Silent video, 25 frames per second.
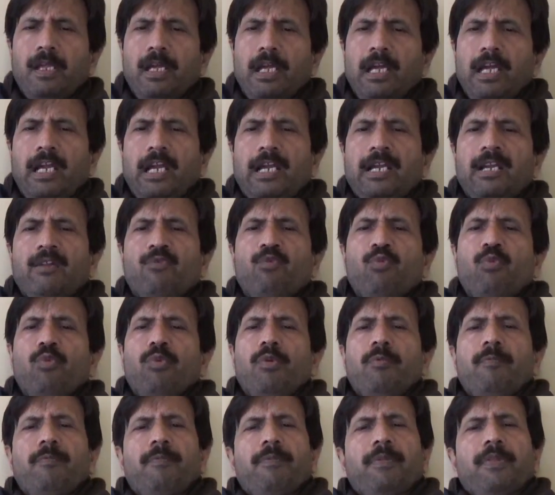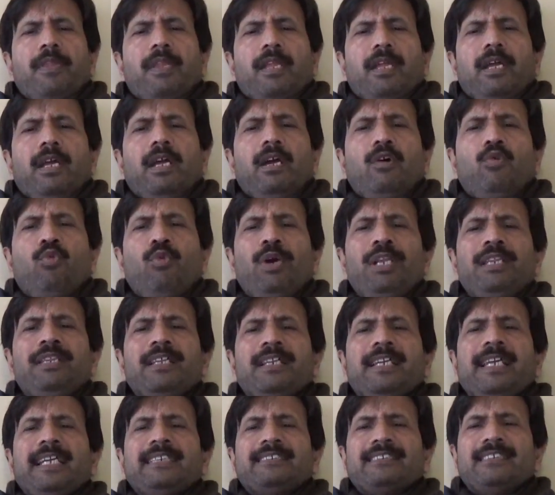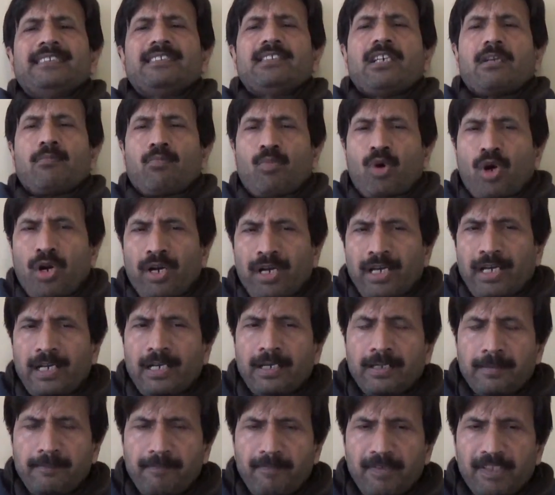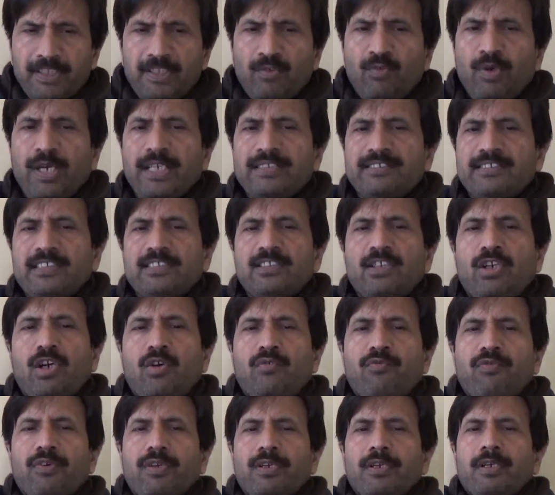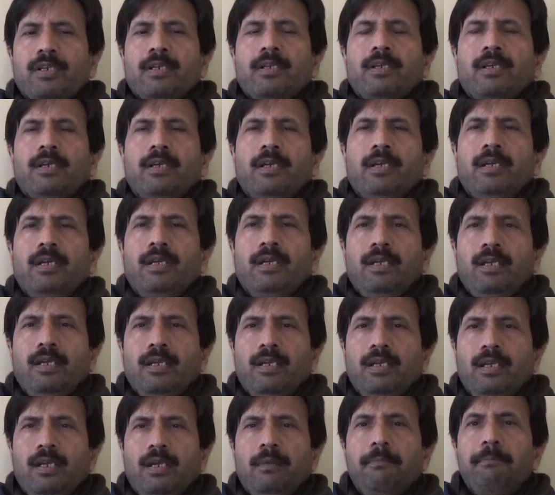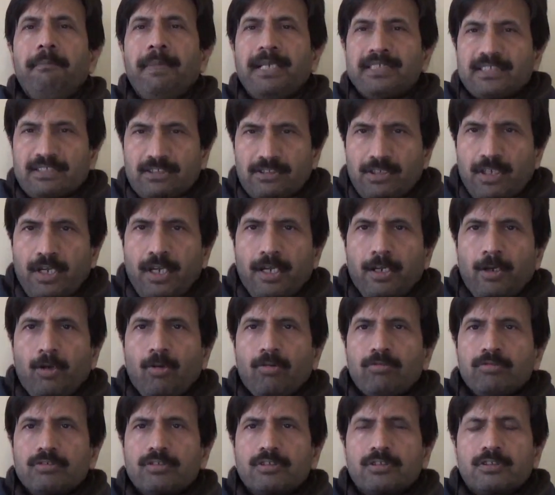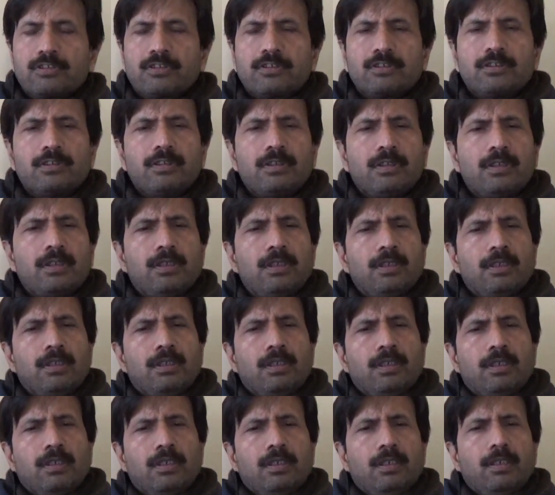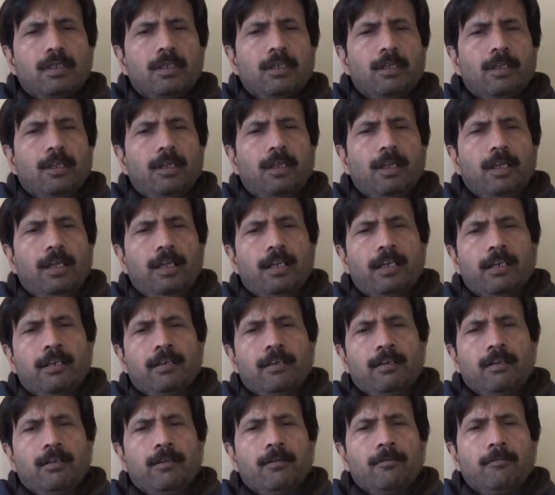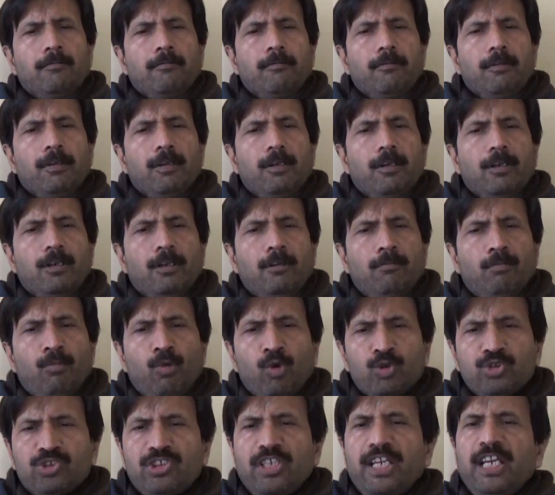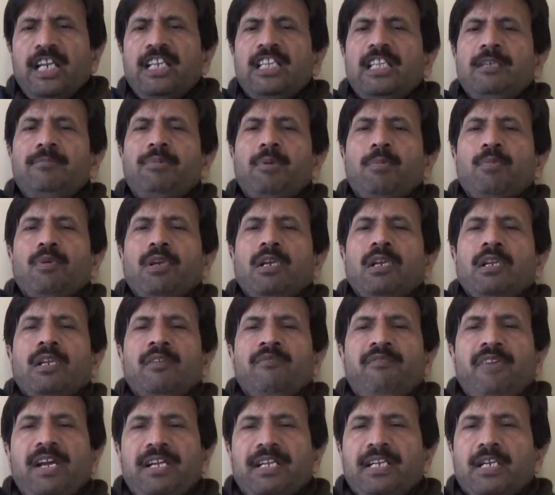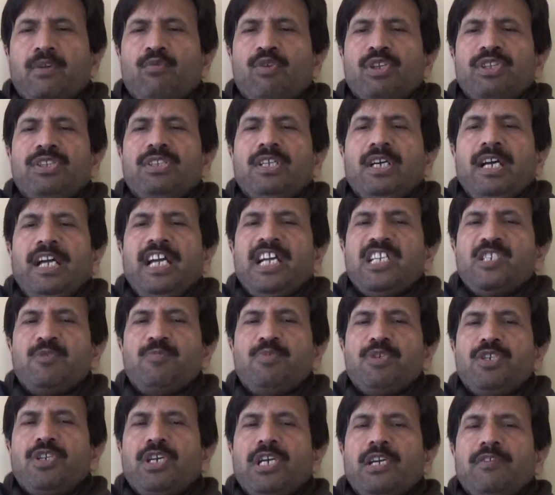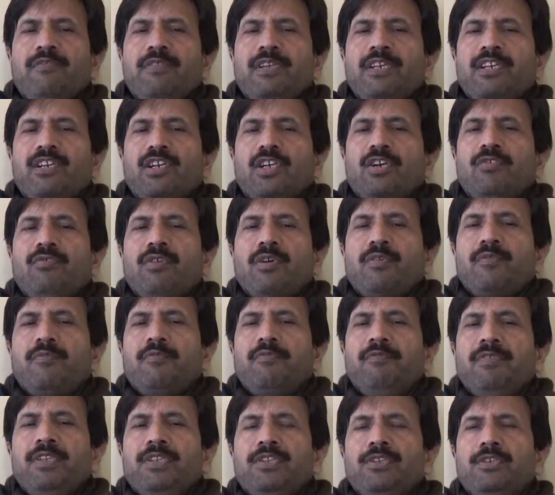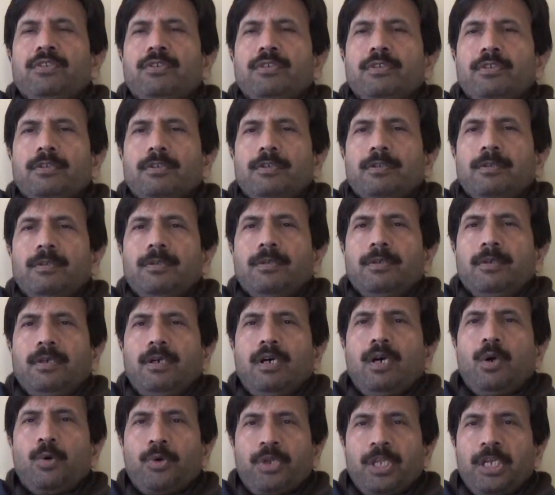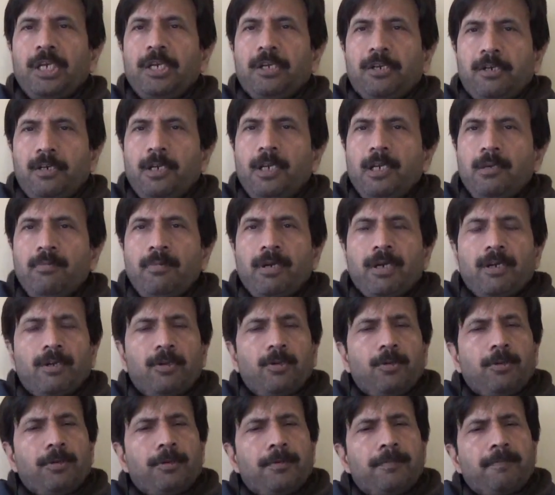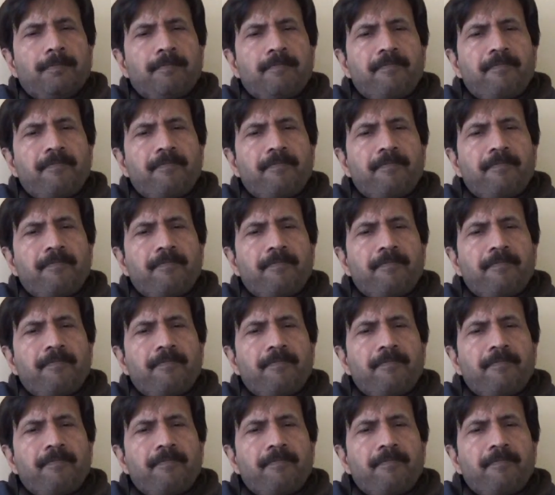and uh, when the cases are mild the viruses are often misdiagnosed and most healthy people infected with the HPIV recover without any treatment you know